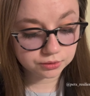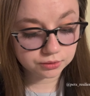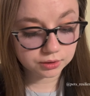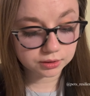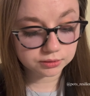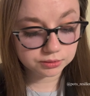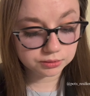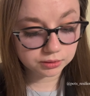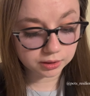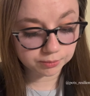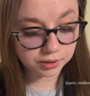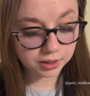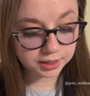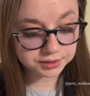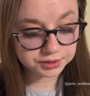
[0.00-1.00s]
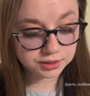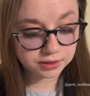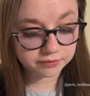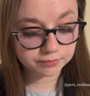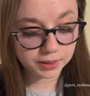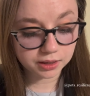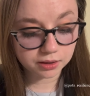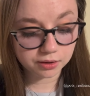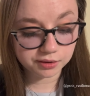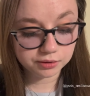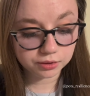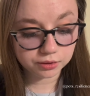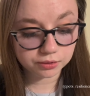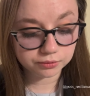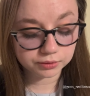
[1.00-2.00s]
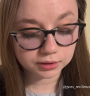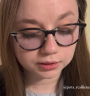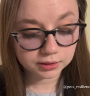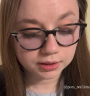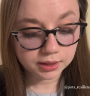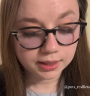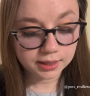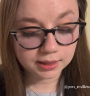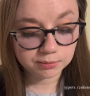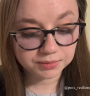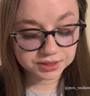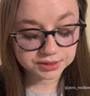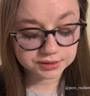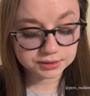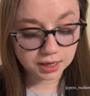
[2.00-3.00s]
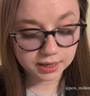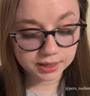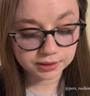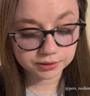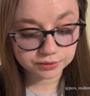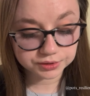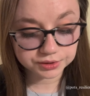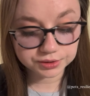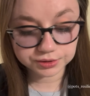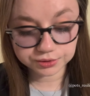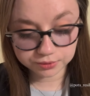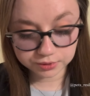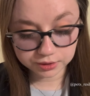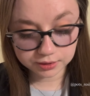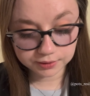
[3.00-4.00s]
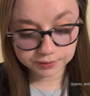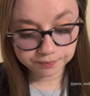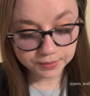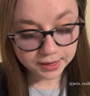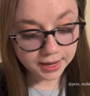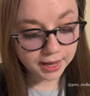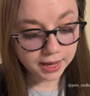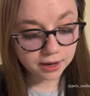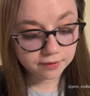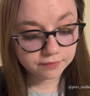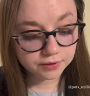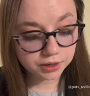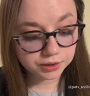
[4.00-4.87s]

the complexity of my unknown and misdiagnosed disorder. However, I